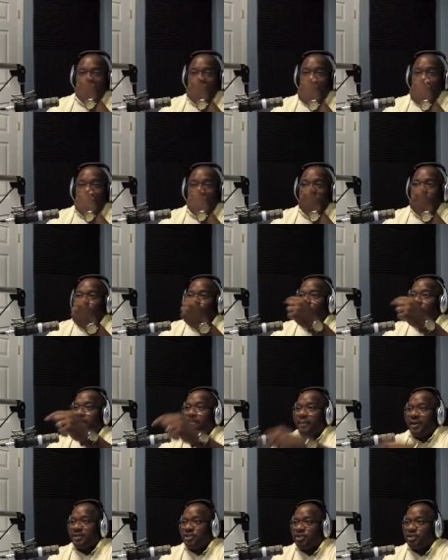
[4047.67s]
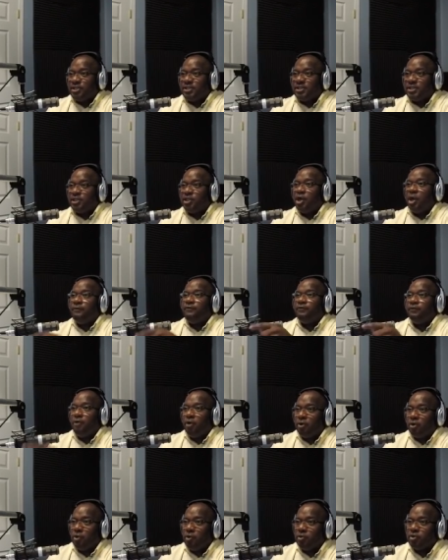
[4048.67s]
to put your pictures and your
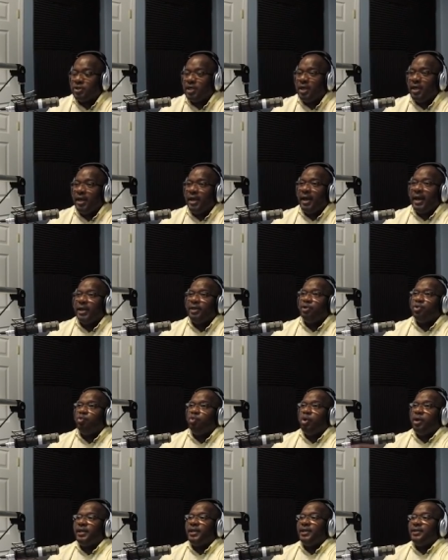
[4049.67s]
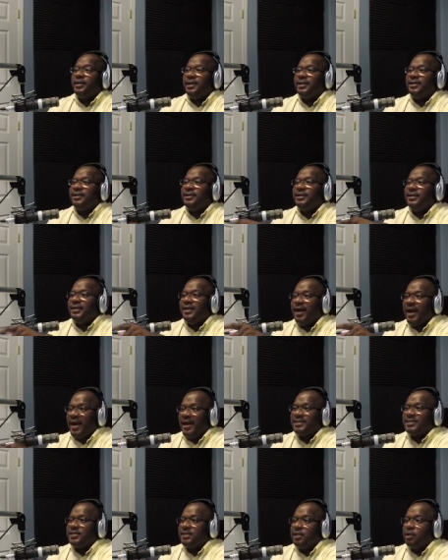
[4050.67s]
photos and working the
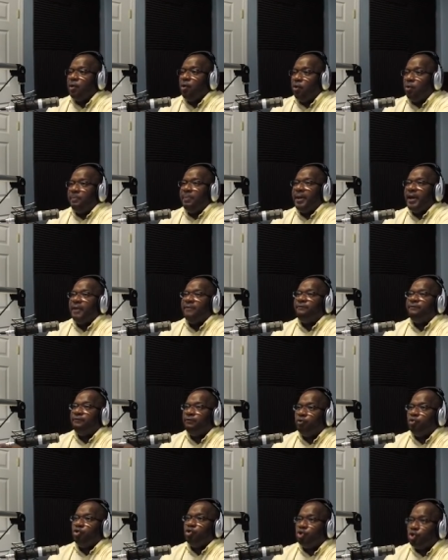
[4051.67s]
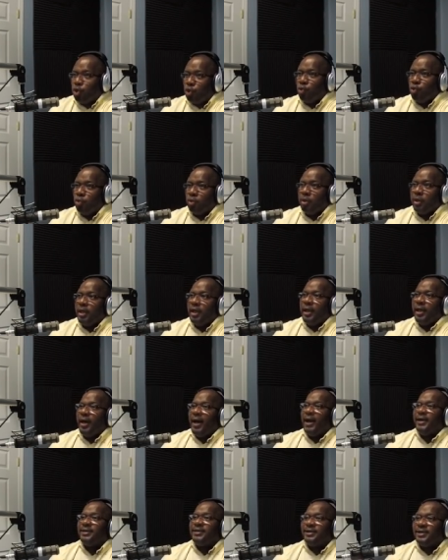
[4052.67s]
nasty obeah and voodoo
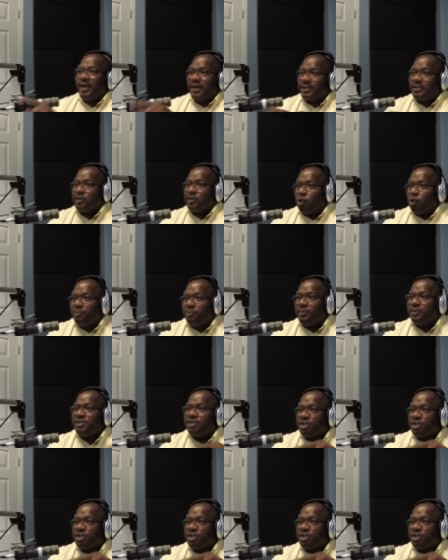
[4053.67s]
and cutting open